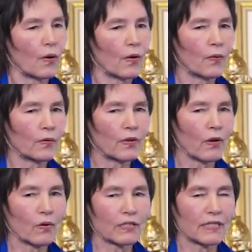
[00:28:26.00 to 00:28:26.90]
we're
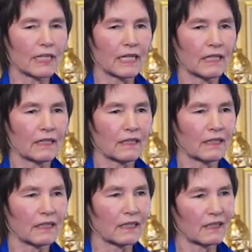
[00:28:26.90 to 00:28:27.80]
noticing
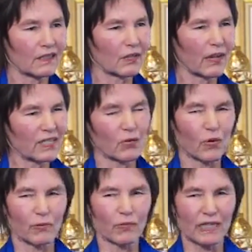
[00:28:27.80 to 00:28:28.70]
that the train's
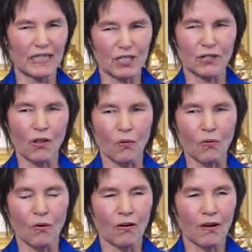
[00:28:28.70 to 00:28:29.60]
going really slow.
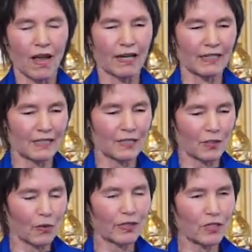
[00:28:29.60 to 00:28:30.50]
And it's
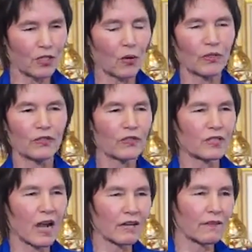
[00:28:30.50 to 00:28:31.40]
going slow, and there's
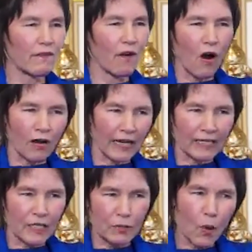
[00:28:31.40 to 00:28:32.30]
kind of fog and
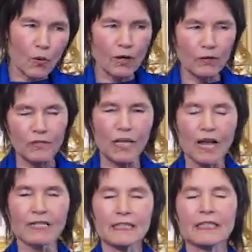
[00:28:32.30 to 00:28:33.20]
smoke outside.